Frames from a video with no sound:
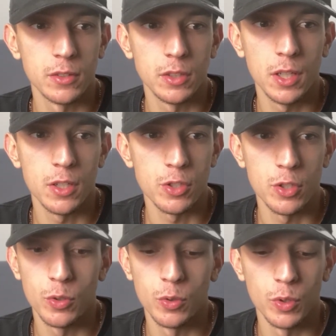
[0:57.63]
yeah
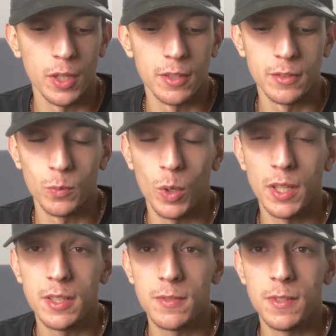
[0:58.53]
so and
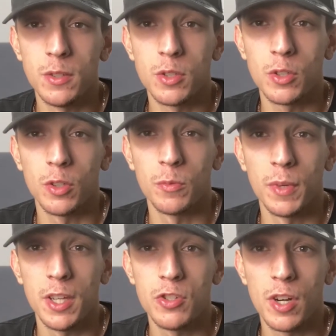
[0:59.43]
why this video is called
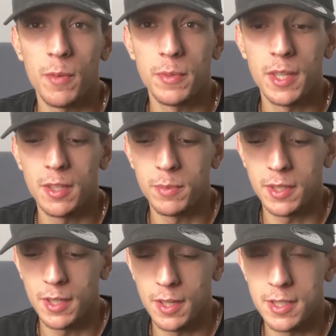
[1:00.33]
major update
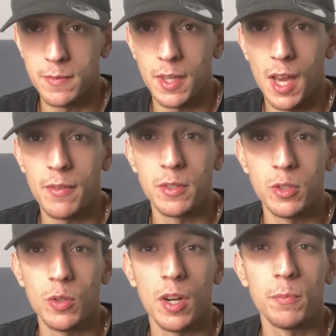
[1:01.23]
because we have a
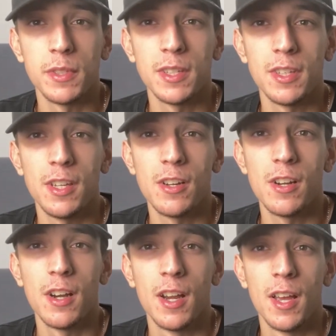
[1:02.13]
new update
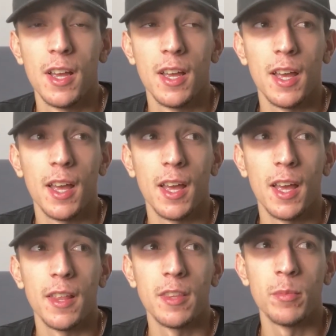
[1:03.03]
here and the